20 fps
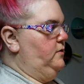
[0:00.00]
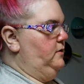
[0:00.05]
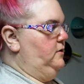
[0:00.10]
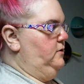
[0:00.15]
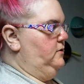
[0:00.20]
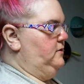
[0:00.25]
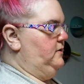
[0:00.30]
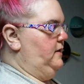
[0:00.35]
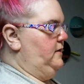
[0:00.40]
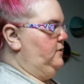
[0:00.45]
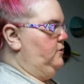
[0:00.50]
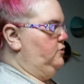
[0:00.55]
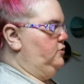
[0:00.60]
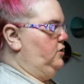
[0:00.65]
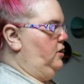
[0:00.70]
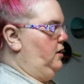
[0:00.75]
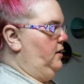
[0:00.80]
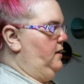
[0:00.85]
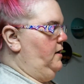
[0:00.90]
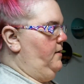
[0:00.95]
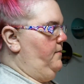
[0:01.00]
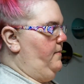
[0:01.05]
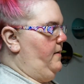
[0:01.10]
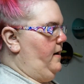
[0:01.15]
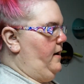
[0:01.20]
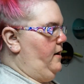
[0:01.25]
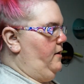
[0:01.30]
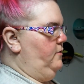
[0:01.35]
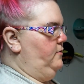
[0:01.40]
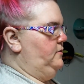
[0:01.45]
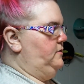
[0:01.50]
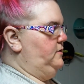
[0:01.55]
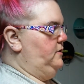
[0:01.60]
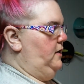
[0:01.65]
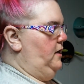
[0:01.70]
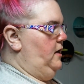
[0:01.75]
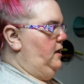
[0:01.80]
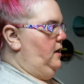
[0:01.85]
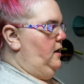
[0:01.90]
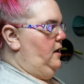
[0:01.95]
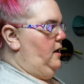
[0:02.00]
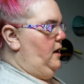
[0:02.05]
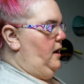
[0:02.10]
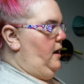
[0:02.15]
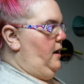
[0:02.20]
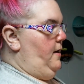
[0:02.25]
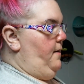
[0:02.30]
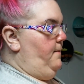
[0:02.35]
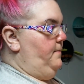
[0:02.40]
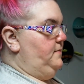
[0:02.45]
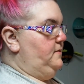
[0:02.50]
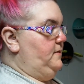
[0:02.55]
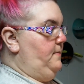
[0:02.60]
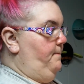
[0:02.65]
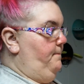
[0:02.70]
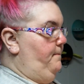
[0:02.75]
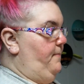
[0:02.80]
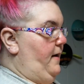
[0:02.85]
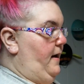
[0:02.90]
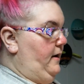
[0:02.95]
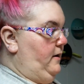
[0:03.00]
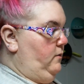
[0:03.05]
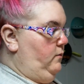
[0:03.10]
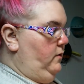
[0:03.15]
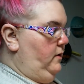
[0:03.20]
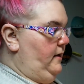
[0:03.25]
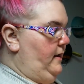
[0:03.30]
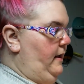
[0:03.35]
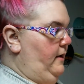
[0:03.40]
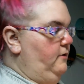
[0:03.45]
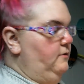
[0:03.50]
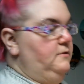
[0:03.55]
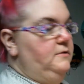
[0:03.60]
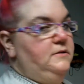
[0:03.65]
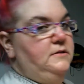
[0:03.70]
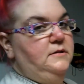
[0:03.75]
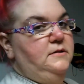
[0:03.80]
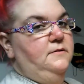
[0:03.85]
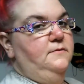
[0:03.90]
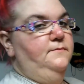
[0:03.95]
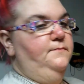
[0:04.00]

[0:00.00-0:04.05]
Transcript: it looks like they're talking about uh, some back workouts.